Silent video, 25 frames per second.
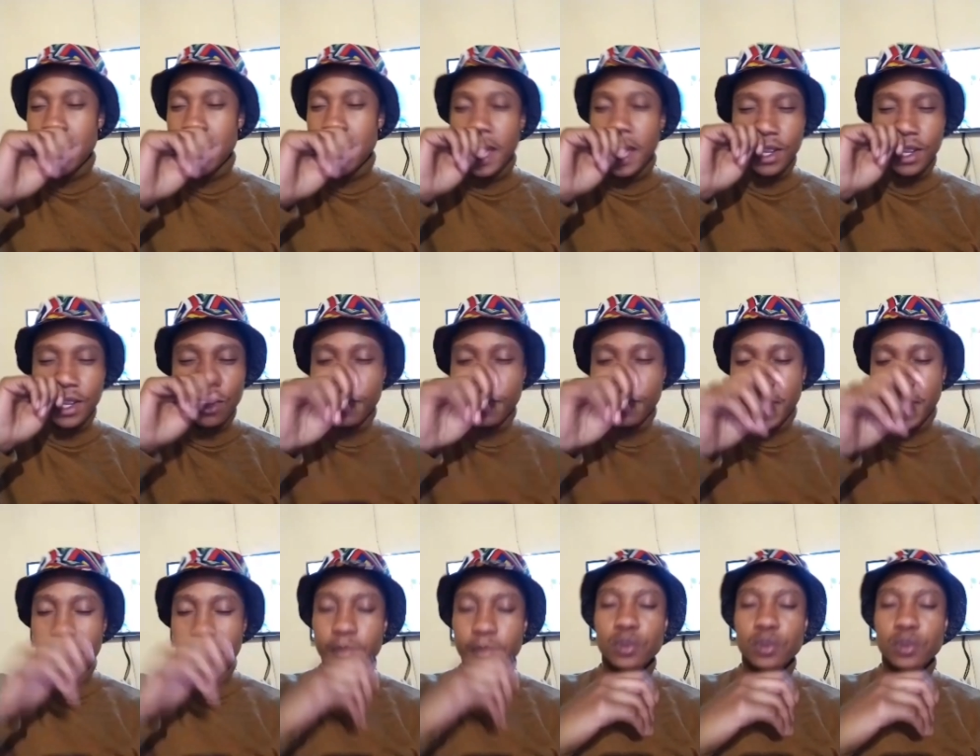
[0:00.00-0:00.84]
and you'll
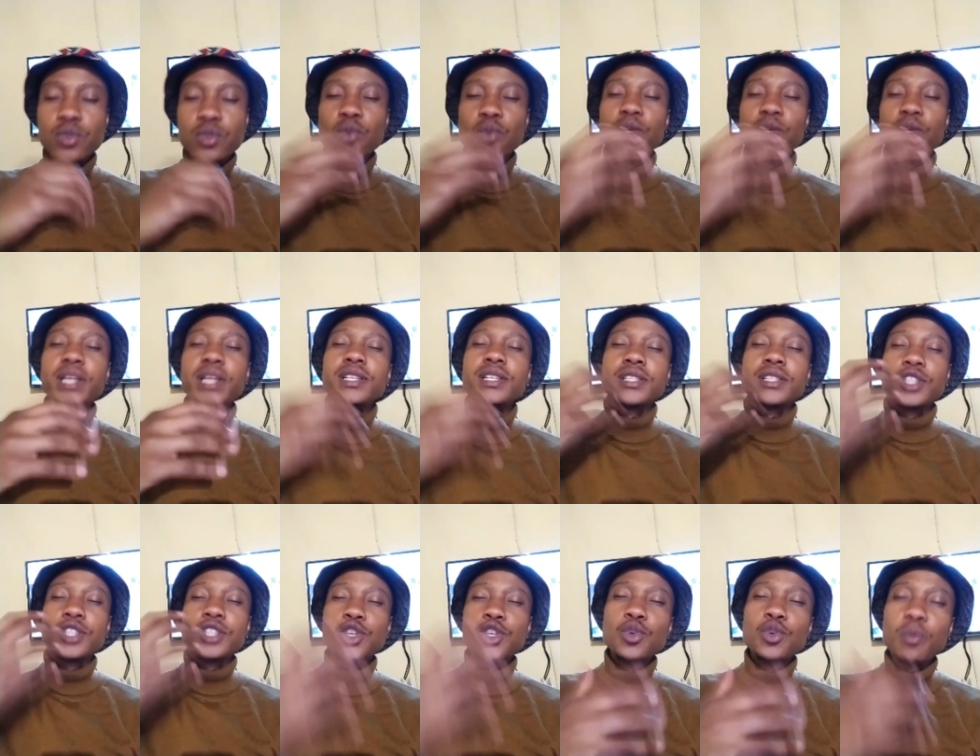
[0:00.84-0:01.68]
be able to
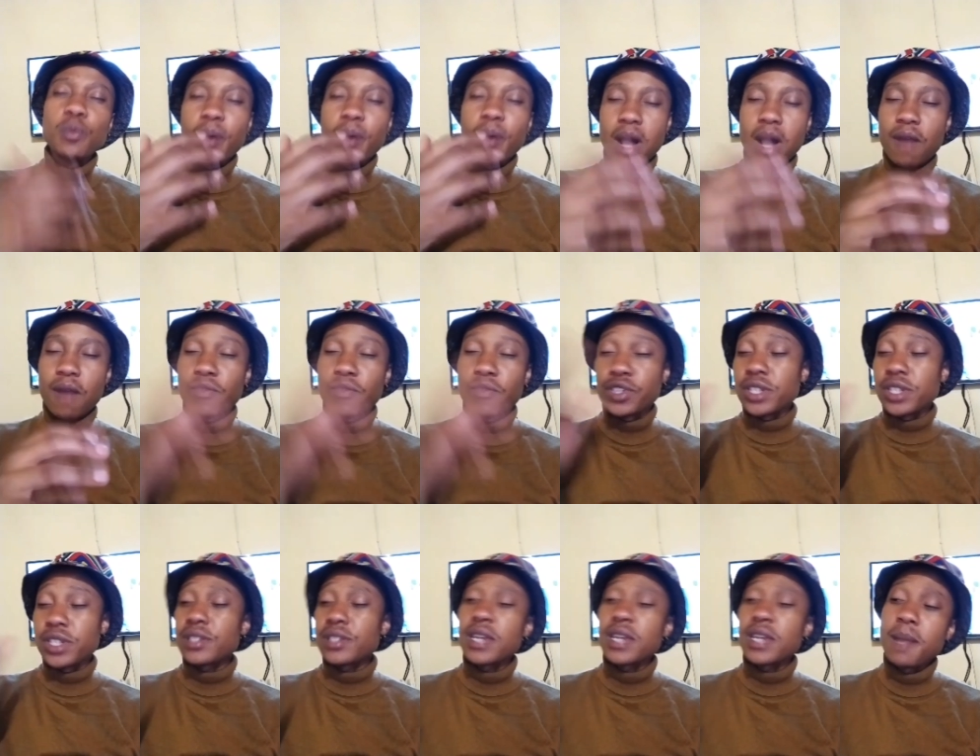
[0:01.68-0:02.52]
release new power for
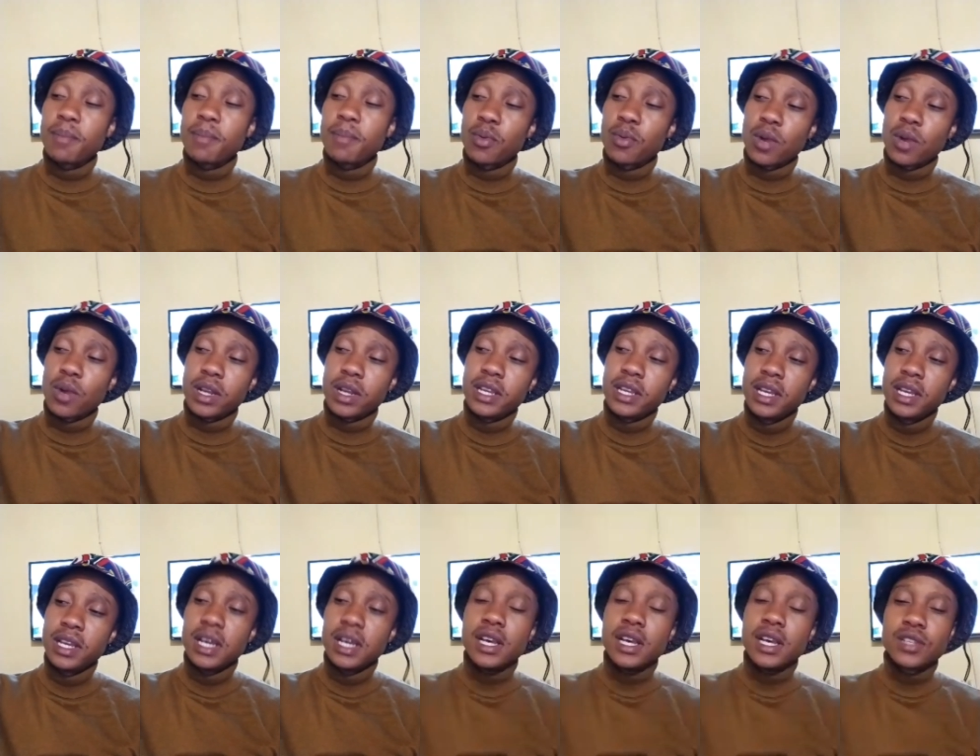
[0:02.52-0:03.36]
just temporarily
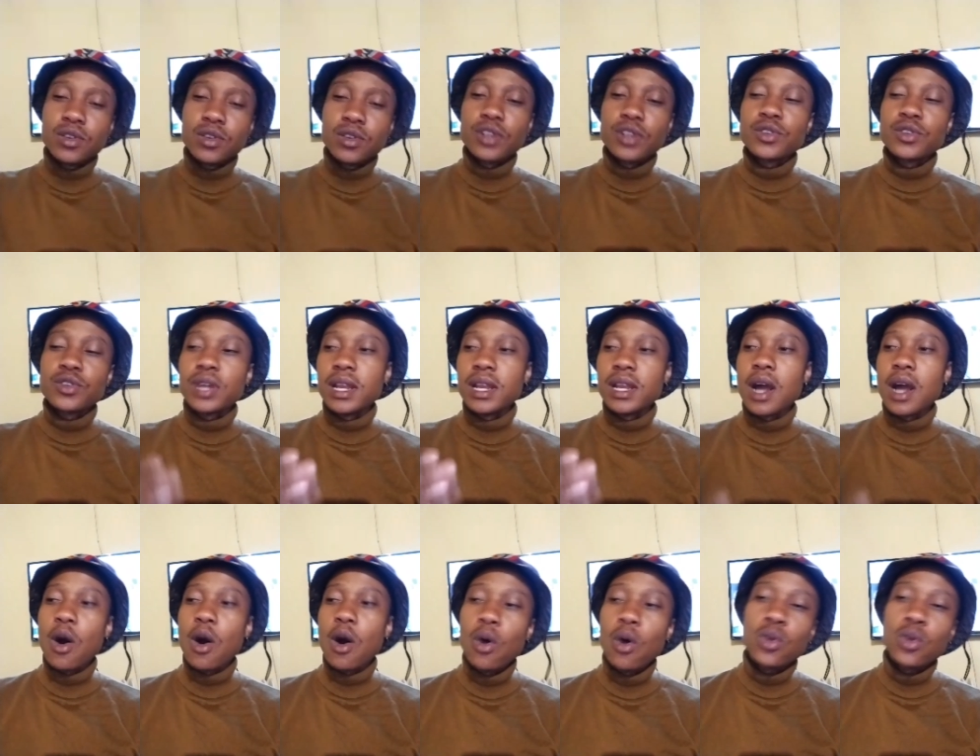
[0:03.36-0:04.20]
so that you can
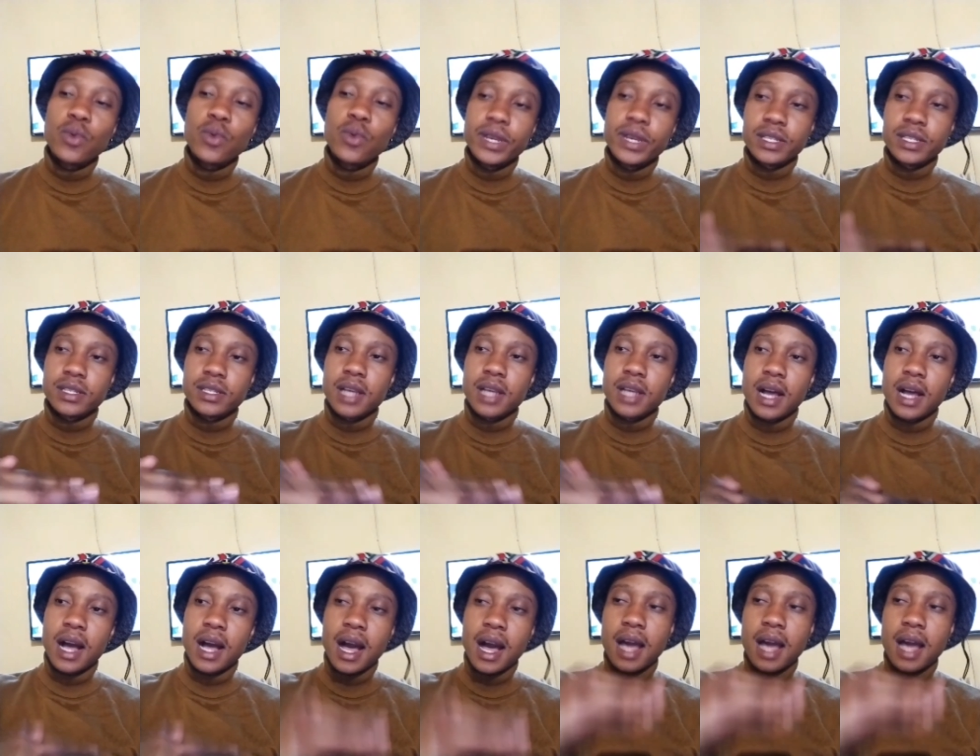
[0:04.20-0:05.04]
always
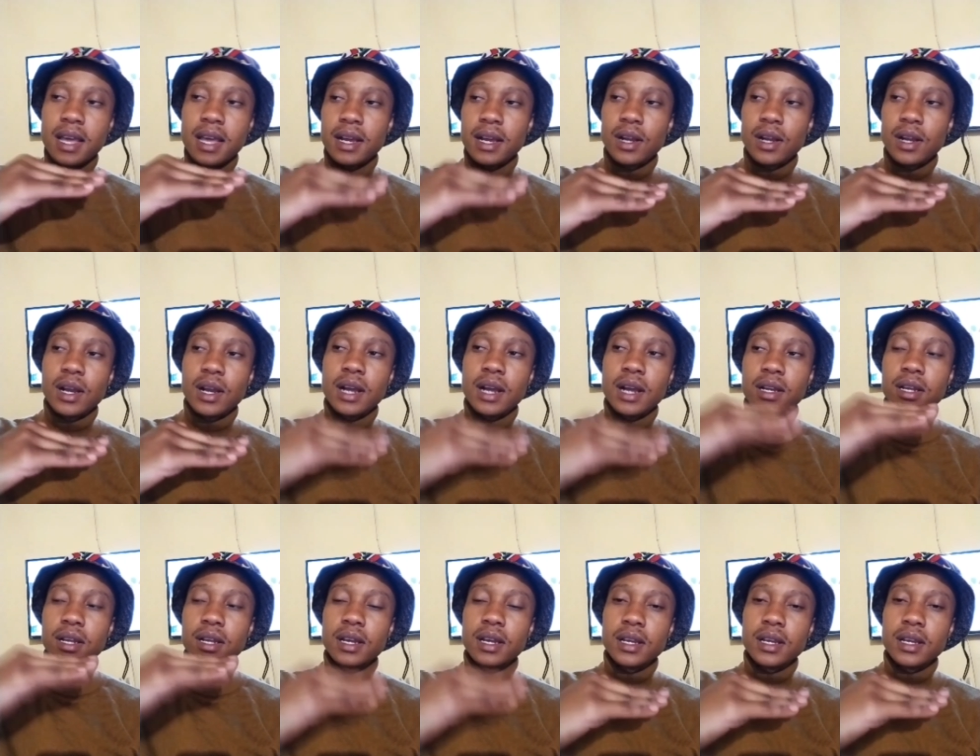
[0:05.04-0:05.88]

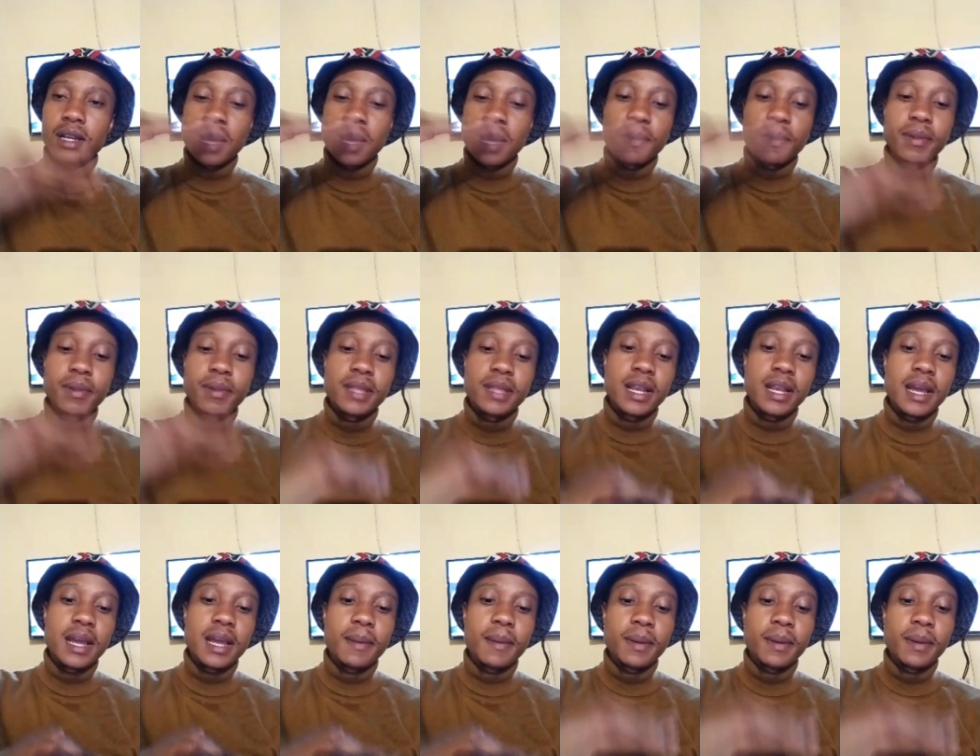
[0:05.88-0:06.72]
climb up
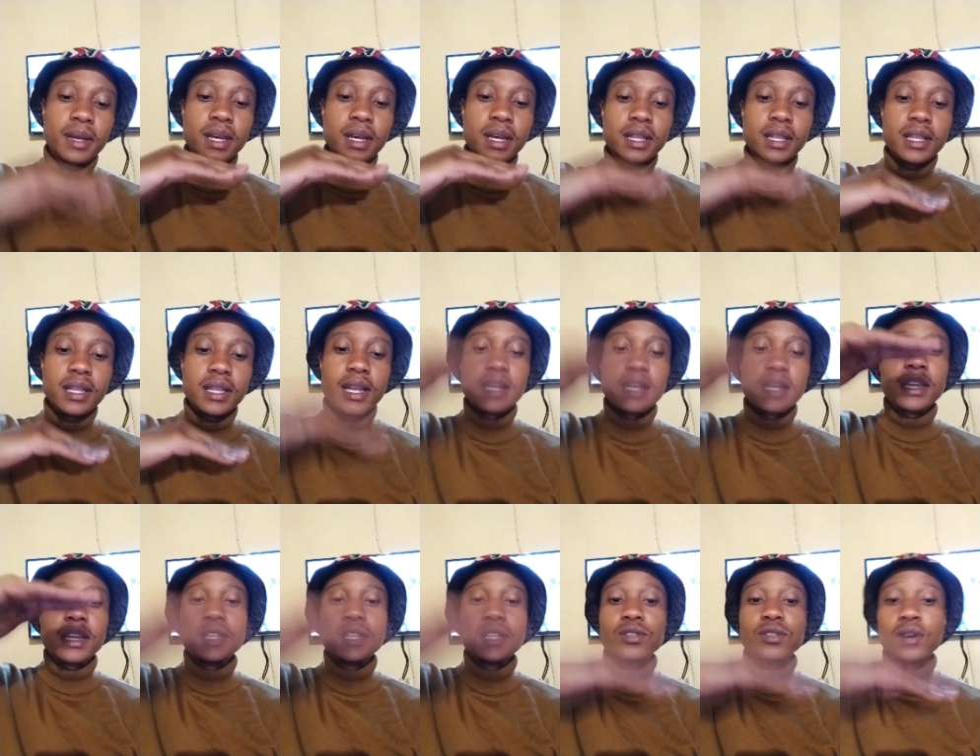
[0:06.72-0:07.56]
the
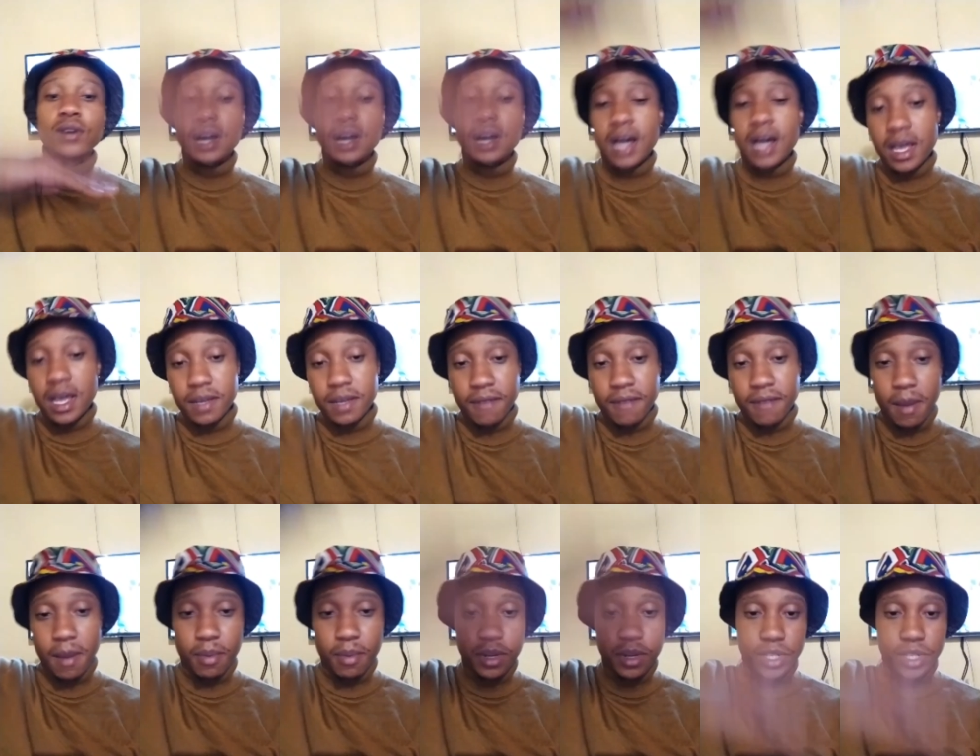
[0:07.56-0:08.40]
ladder into a higher
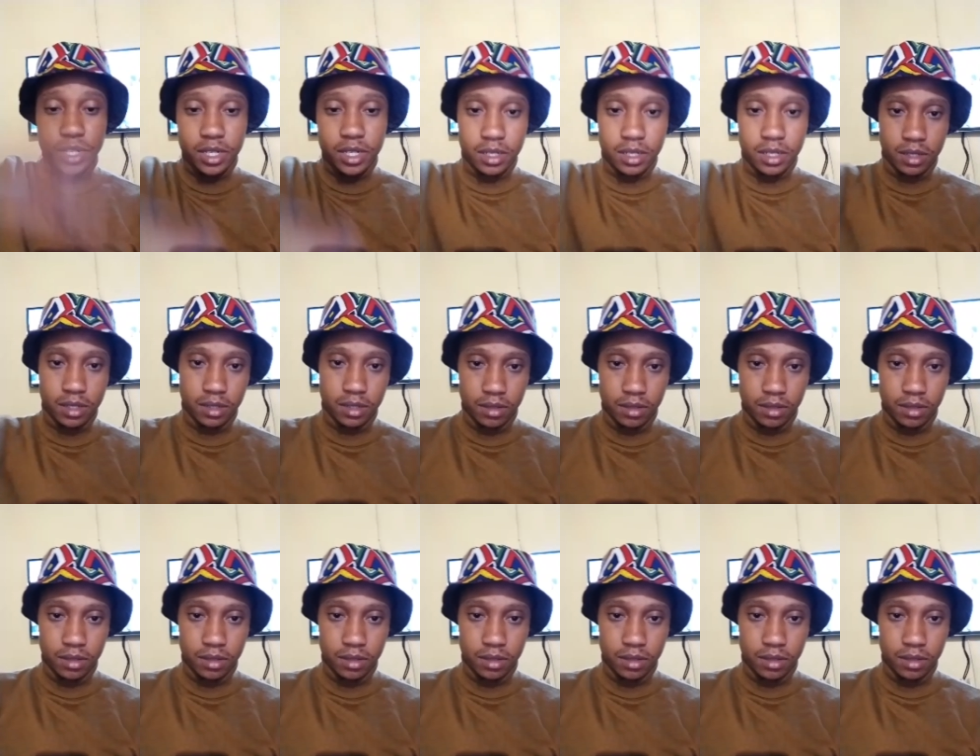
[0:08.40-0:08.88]
vibration.